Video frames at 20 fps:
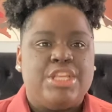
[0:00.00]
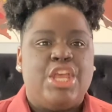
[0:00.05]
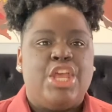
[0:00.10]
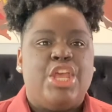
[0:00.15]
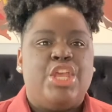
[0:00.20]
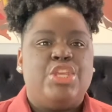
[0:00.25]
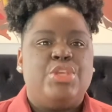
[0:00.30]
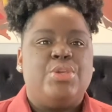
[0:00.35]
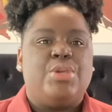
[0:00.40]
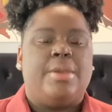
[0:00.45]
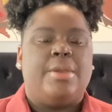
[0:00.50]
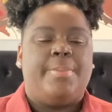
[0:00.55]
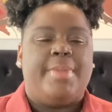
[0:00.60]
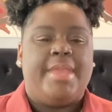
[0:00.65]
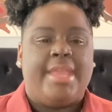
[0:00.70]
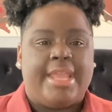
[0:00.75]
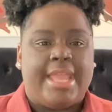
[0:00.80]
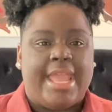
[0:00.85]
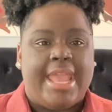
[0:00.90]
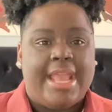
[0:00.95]
You could
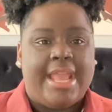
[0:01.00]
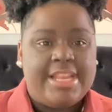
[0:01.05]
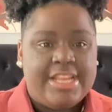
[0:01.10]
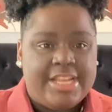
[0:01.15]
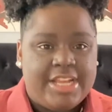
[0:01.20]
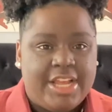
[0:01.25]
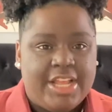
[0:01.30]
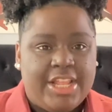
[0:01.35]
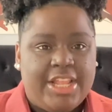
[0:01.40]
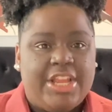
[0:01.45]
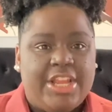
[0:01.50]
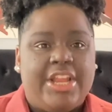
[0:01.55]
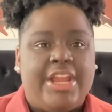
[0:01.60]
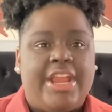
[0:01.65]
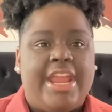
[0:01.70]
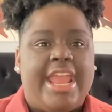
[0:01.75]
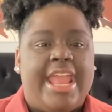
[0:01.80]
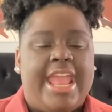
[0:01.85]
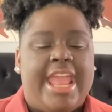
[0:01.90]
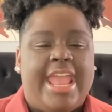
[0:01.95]
pick any color
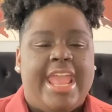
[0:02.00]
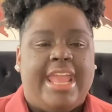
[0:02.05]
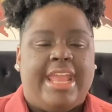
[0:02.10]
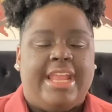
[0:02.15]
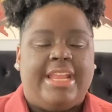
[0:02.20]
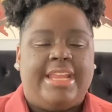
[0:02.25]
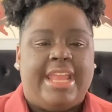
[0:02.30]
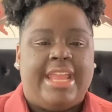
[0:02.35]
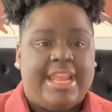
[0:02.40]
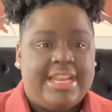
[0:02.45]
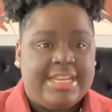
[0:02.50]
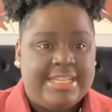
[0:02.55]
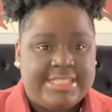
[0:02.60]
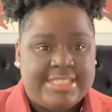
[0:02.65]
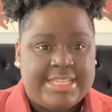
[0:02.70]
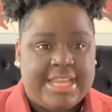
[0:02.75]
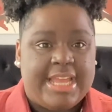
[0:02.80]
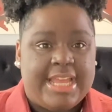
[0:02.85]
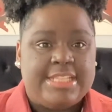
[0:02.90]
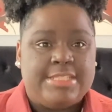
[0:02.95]
and any
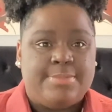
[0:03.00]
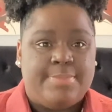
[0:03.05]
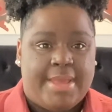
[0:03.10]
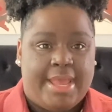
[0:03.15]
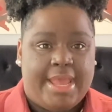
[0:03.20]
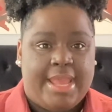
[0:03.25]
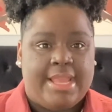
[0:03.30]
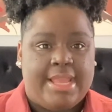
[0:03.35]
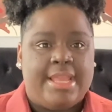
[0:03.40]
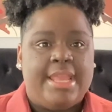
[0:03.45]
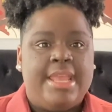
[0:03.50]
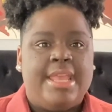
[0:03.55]
size bag,